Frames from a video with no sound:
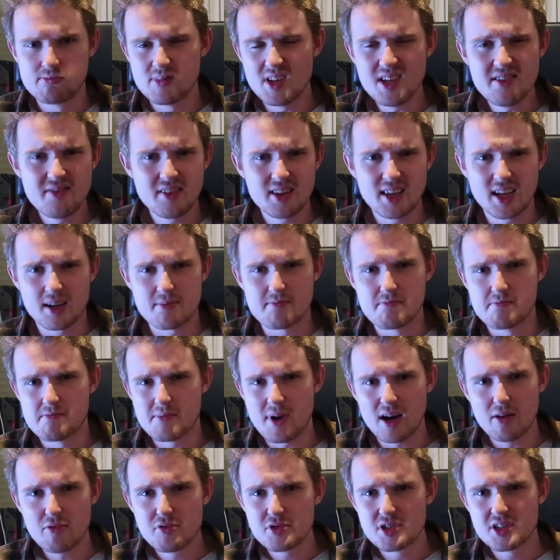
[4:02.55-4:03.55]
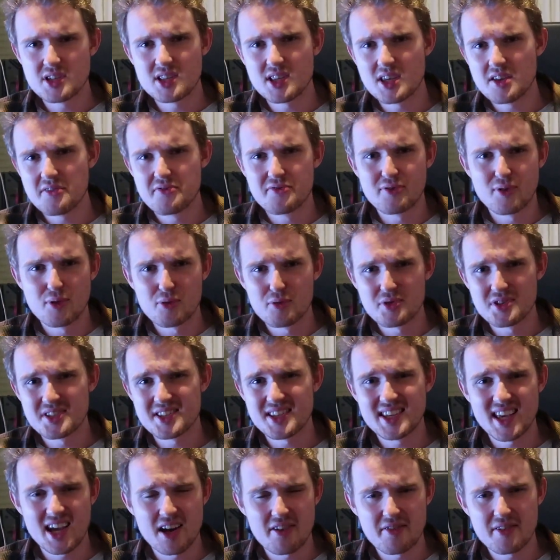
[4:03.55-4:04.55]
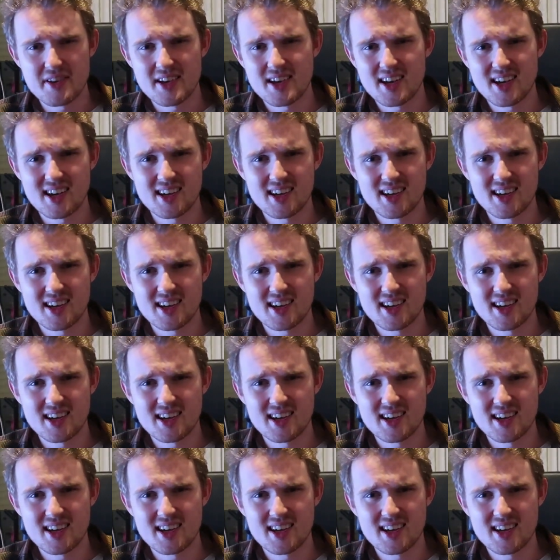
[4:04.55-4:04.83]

even like mountainy, foresty area.